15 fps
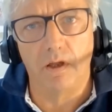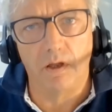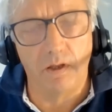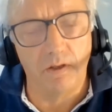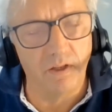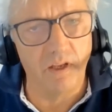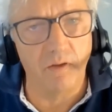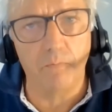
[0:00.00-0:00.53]

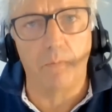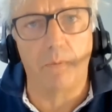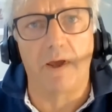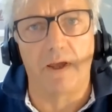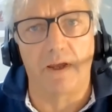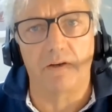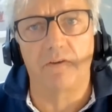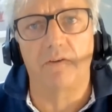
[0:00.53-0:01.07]
and the
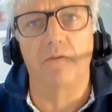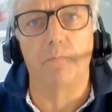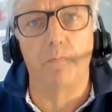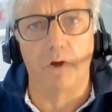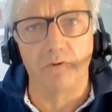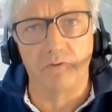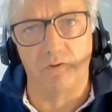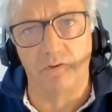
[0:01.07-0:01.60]
impact, the
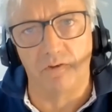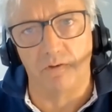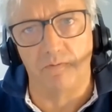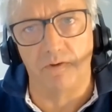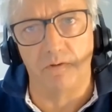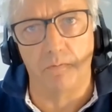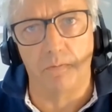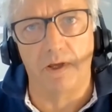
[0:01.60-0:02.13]
positive
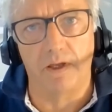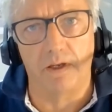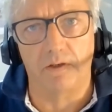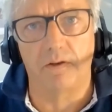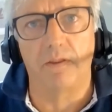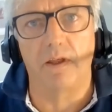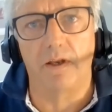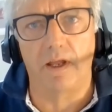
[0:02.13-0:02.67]

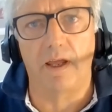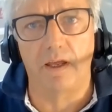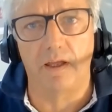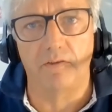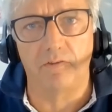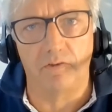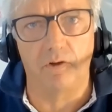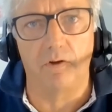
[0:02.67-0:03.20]
impact that
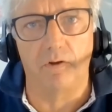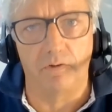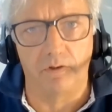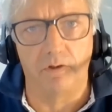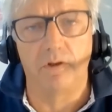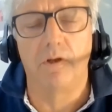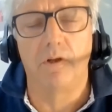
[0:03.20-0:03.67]
has on